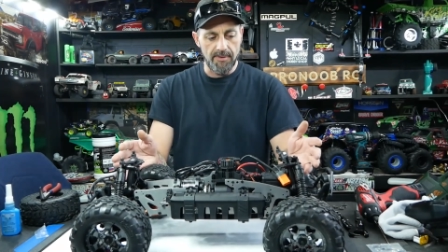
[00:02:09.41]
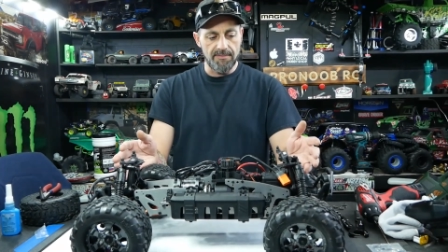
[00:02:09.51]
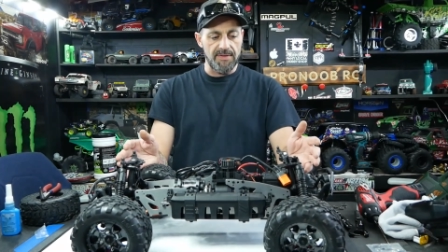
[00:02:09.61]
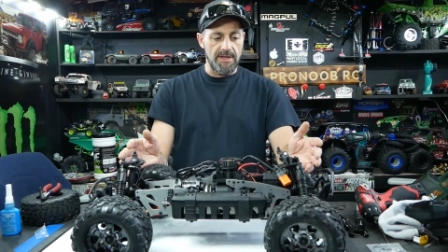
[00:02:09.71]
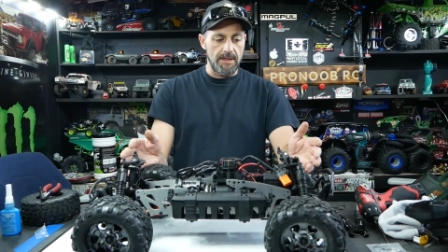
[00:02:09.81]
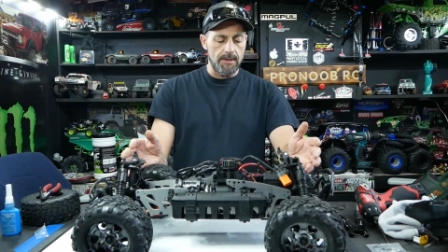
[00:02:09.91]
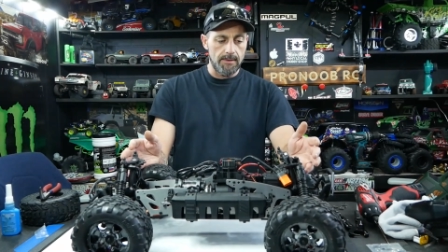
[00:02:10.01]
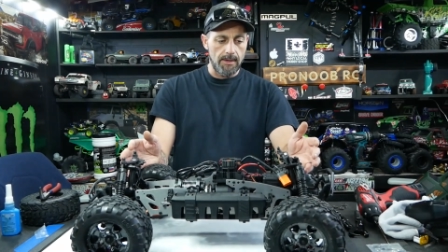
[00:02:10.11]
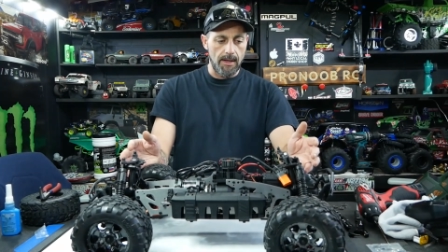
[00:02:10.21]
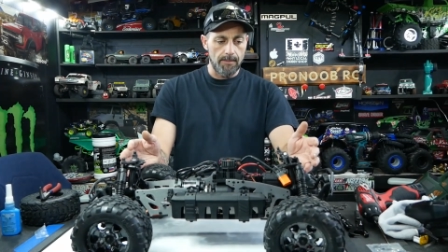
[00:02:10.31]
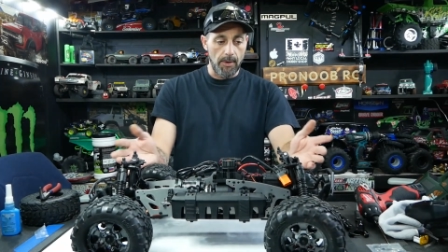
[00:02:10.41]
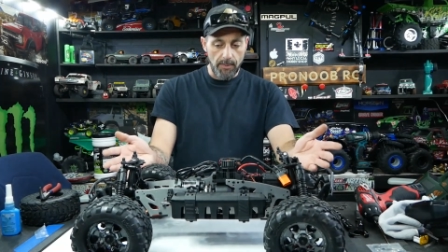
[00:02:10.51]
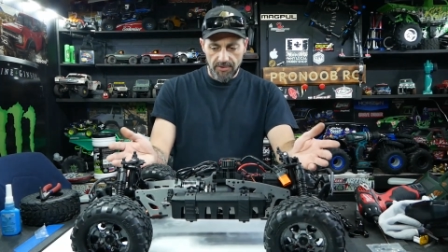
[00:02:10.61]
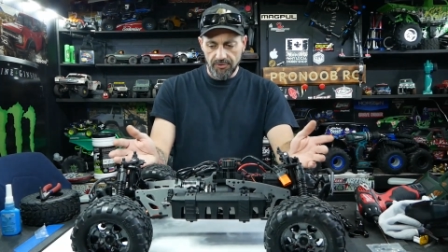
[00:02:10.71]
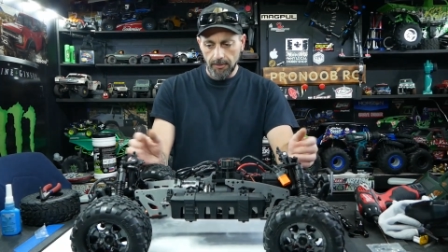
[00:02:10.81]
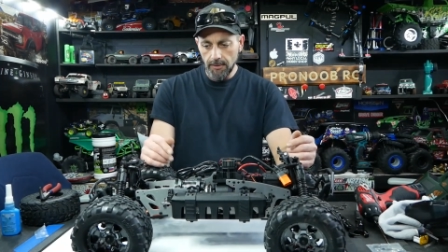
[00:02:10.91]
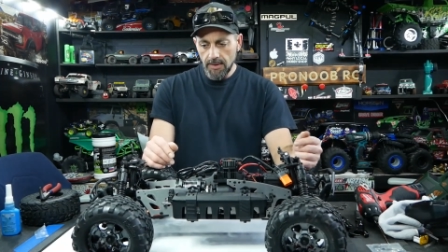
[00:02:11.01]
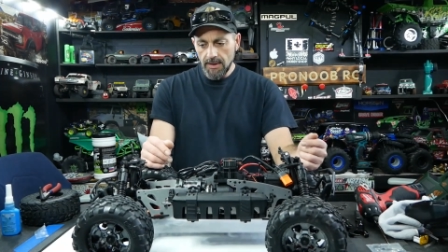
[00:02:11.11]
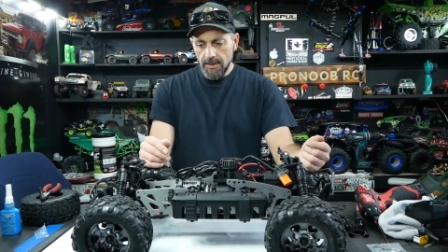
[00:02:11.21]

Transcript: of the original.